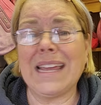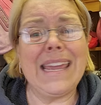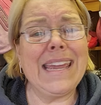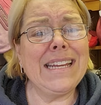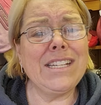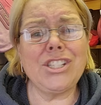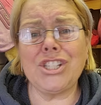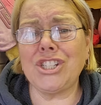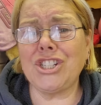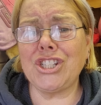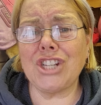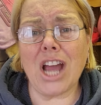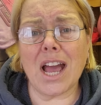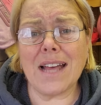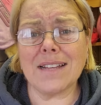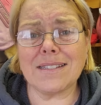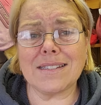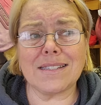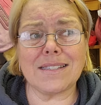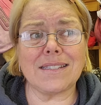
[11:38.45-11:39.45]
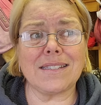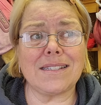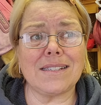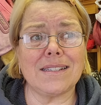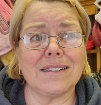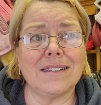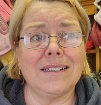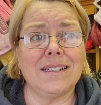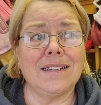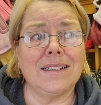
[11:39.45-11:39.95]
It's just,
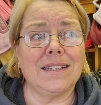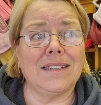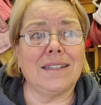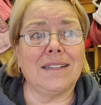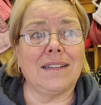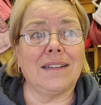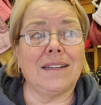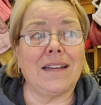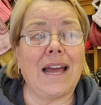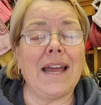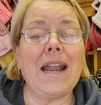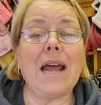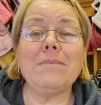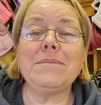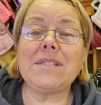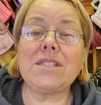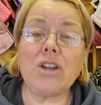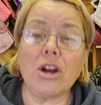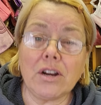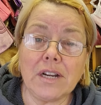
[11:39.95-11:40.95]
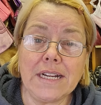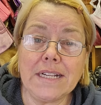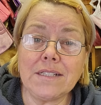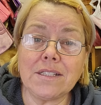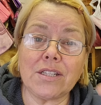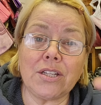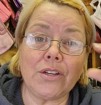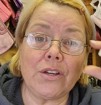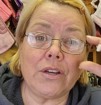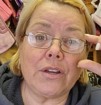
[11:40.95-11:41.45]
and I'm starting
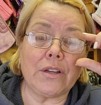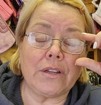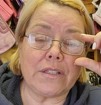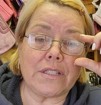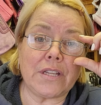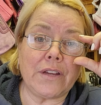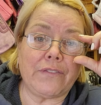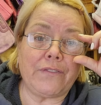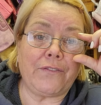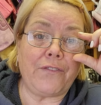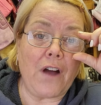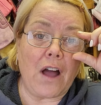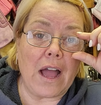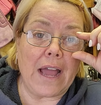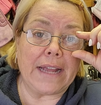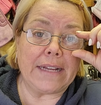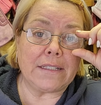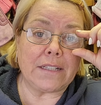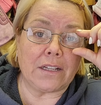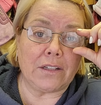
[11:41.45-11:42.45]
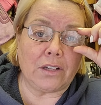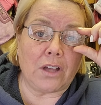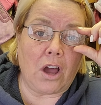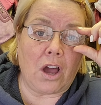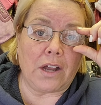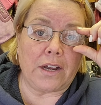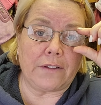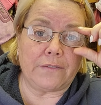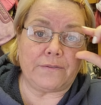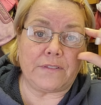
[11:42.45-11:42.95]
to find a
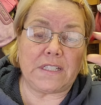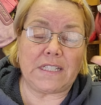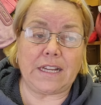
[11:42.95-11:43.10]
lot of